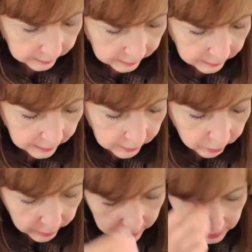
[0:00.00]

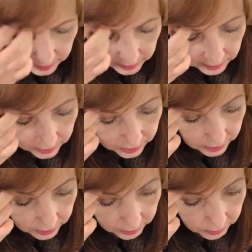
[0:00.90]
increases to
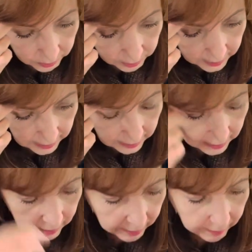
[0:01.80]
do the
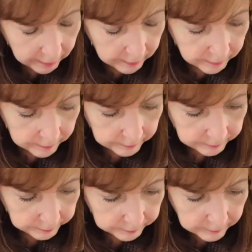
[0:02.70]
um,
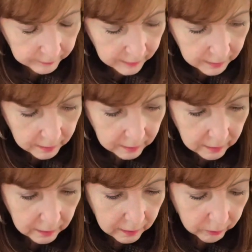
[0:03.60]

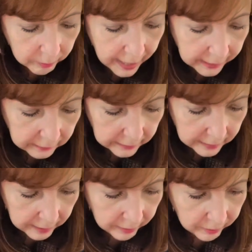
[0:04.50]
uh, raglan
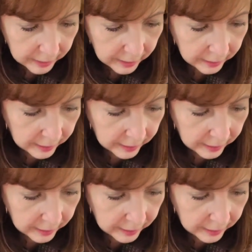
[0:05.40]
area.